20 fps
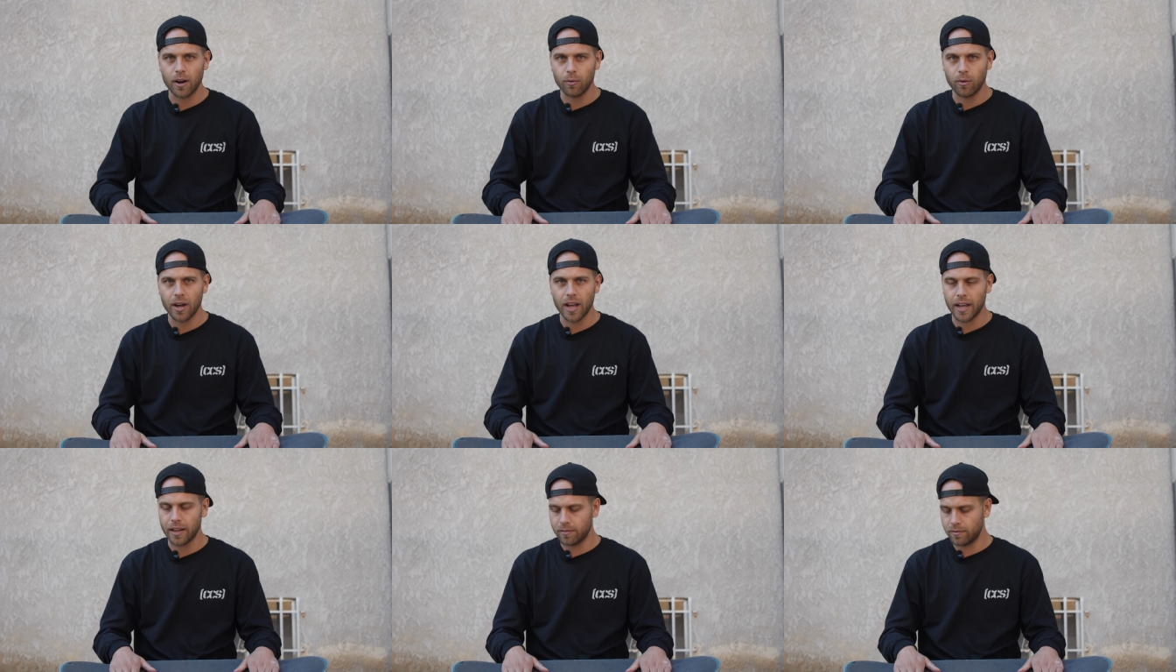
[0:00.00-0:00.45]

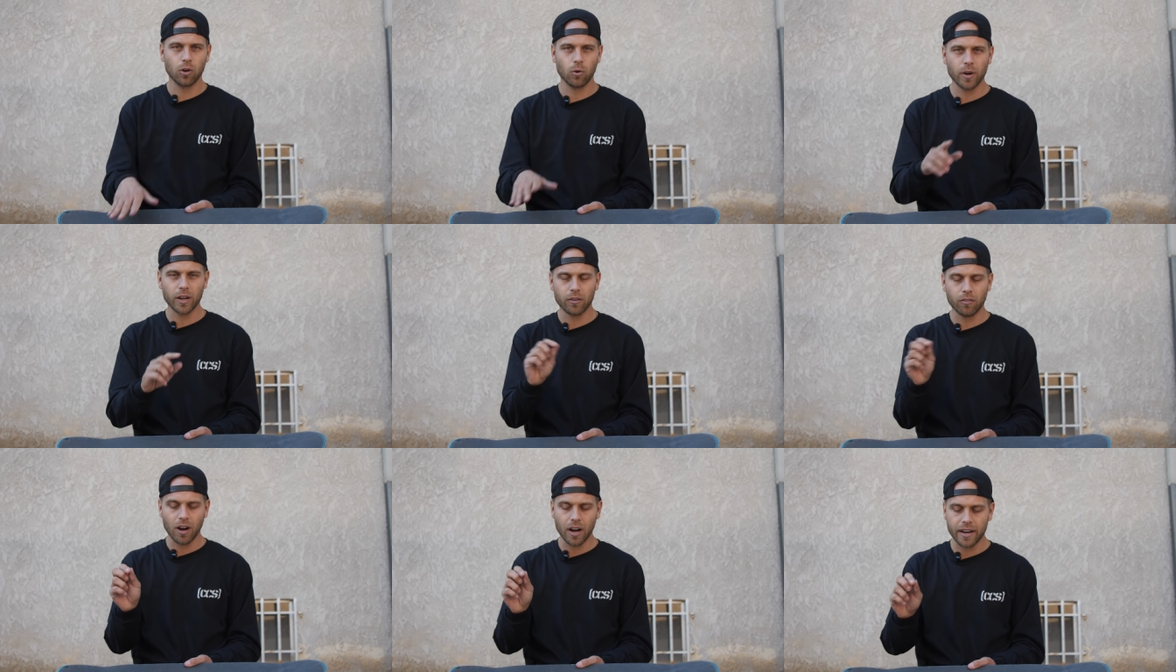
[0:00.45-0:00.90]
away.
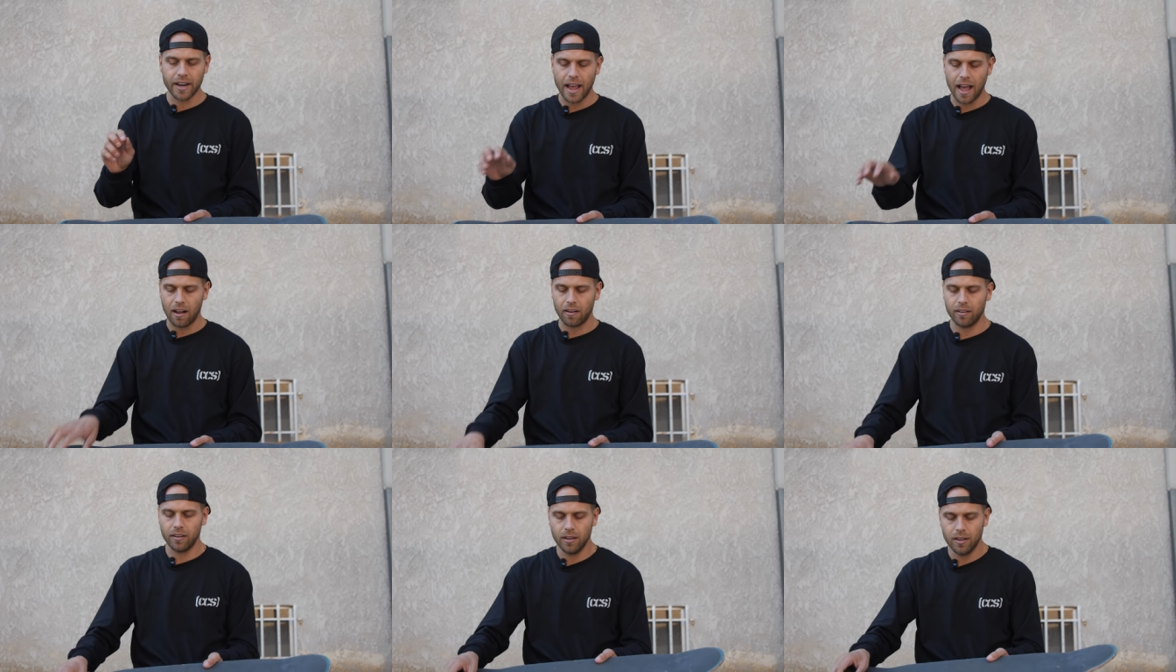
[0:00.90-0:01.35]
Quick
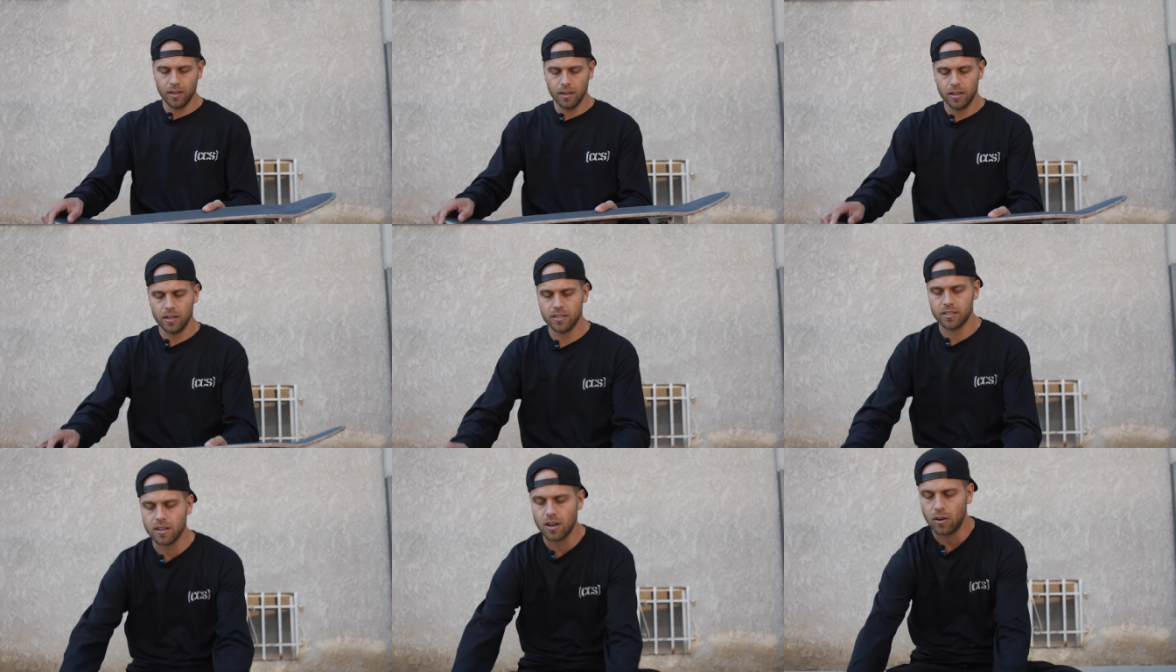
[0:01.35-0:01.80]
rundown.
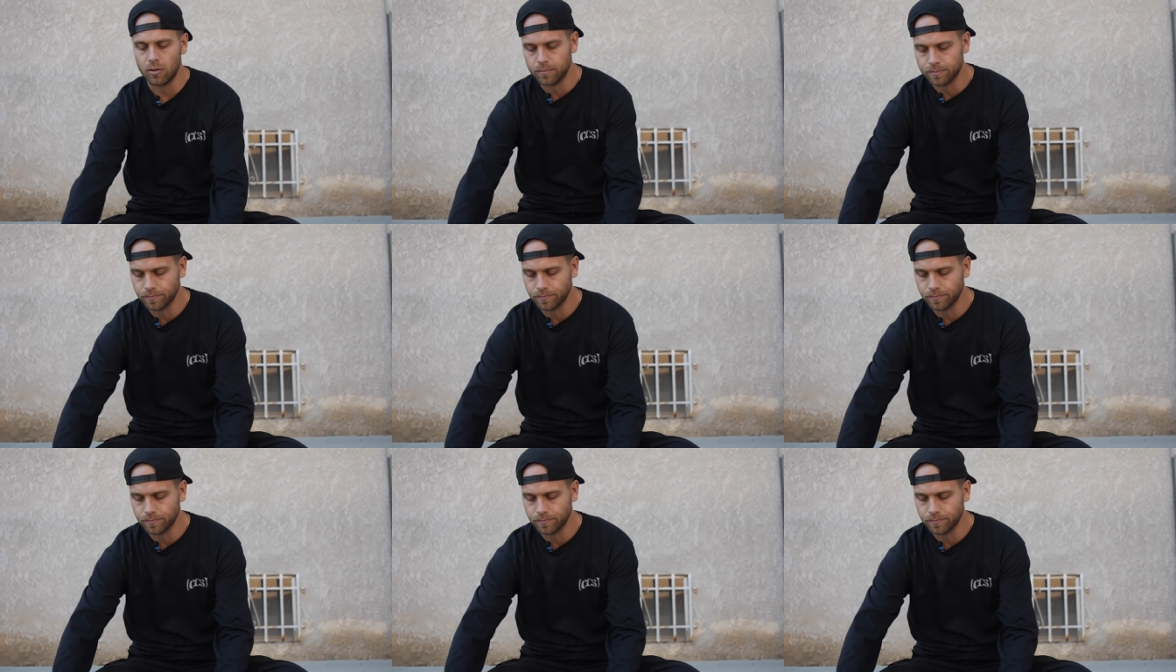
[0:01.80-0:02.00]
So,